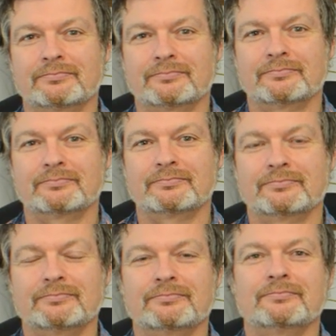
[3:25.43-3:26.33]

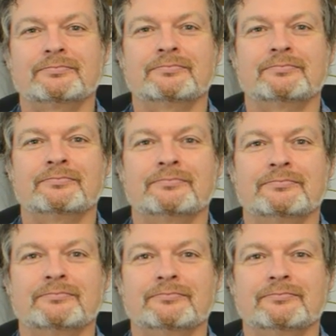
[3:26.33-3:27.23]

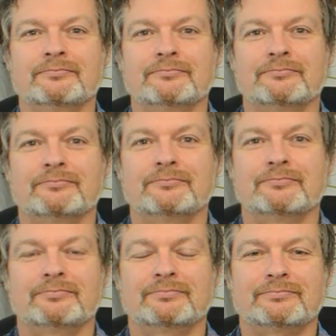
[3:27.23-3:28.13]

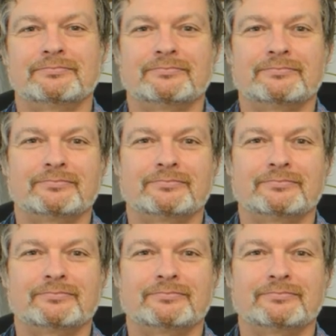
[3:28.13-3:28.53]
(silent)